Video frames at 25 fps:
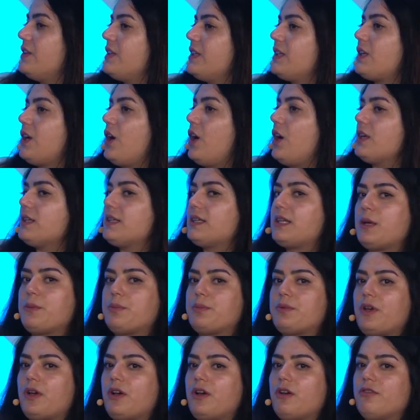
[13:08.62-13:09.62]
this
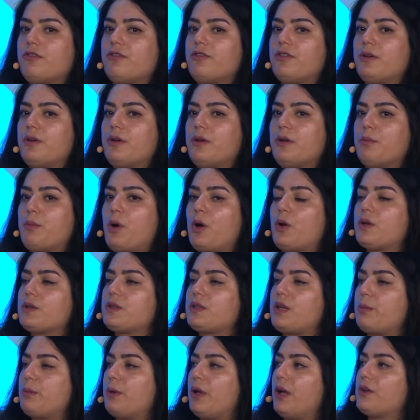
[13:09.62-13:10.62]
concept of models
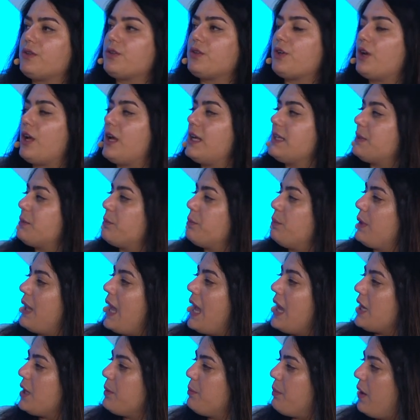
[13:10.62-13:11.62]
coming out sort of as a
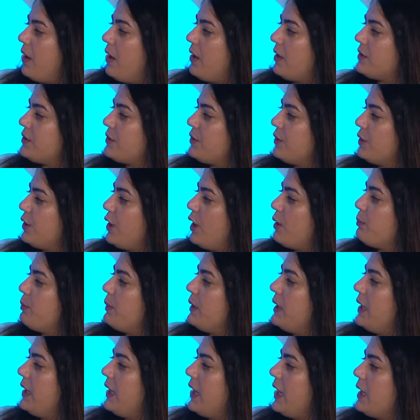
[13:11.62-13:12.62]
black box, or not
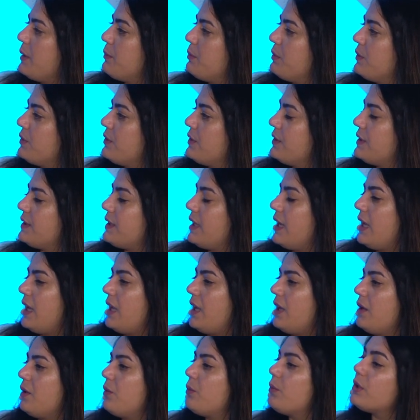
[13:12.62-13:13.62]
being able to
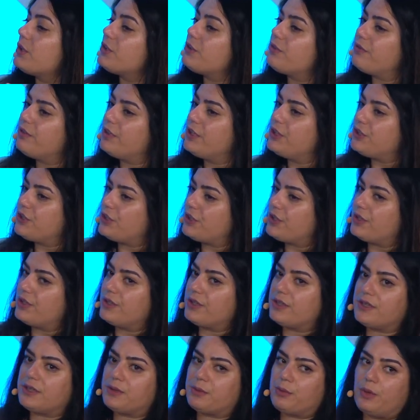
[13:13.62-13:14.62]
say which
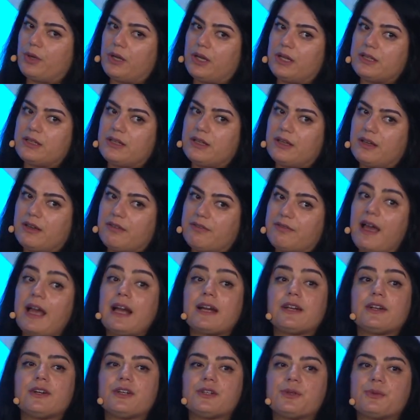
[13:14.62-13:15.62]
features, what
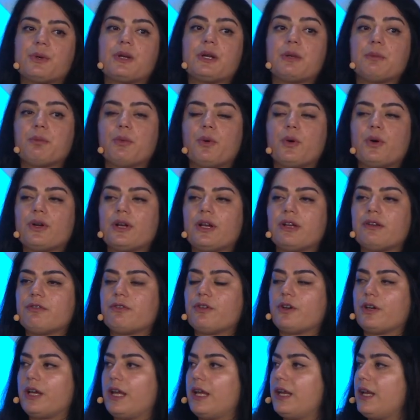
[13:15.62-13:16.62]
factors were important
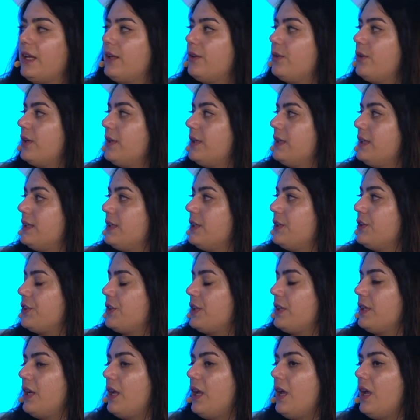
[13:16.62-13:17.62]
for getting to a
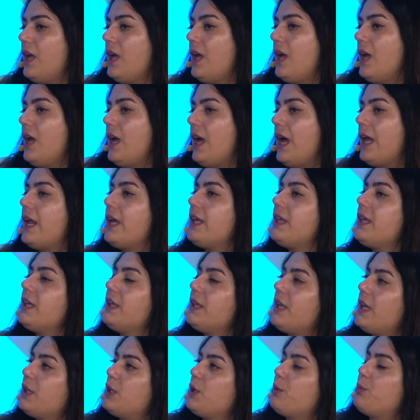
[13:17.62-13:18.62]
decision. And I think
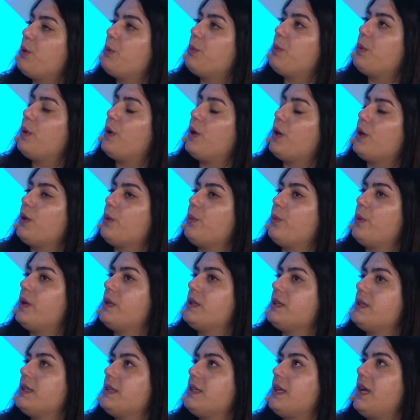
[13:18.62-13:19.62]
data people are the
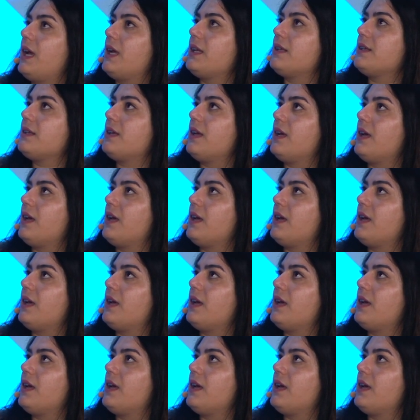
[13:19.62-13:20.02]
ones that